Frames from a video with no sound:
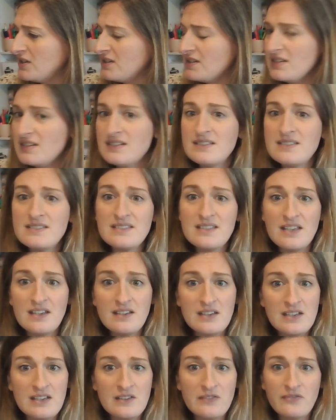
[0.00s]
is
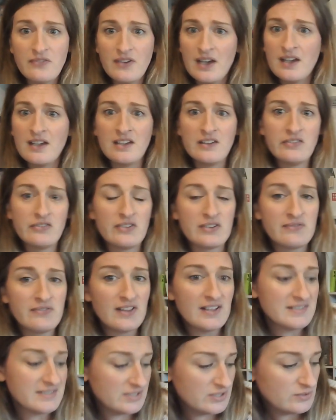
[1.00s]
if a
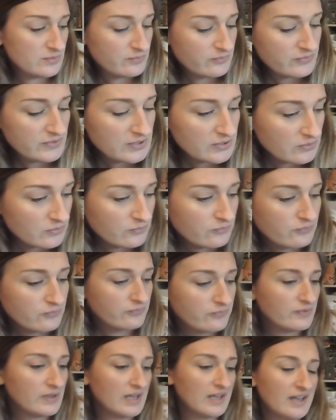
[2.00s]
floss tube,
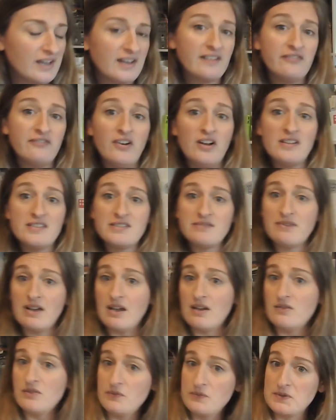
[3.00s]
falls
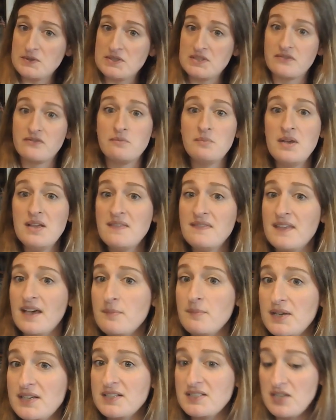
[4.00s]
around the first of a month, I
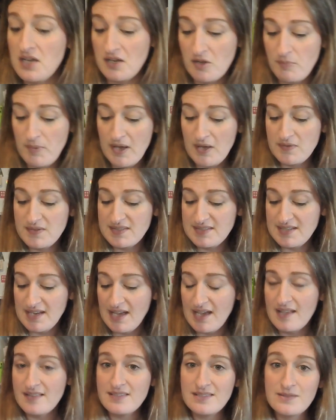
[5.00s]
might talk about the
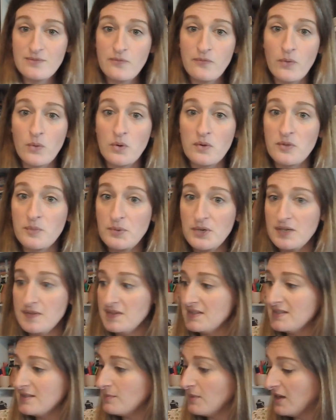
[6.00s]
stats for the
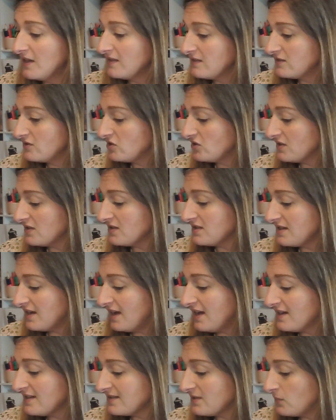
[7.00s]
previous month, just
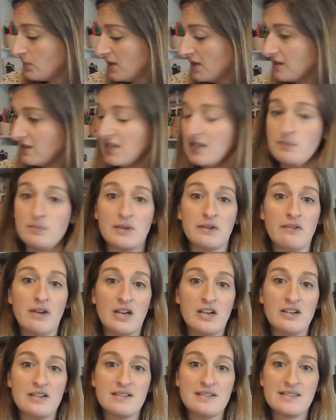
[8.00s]
as a way of keeping
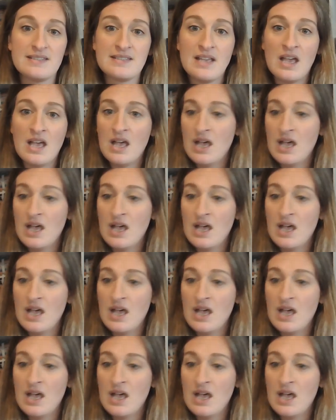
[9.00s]
records.